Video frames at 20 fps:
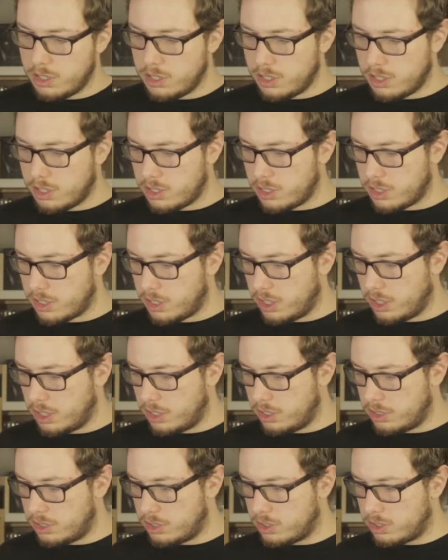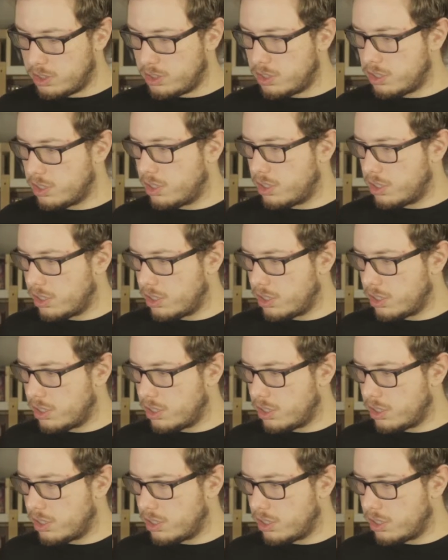Got a case.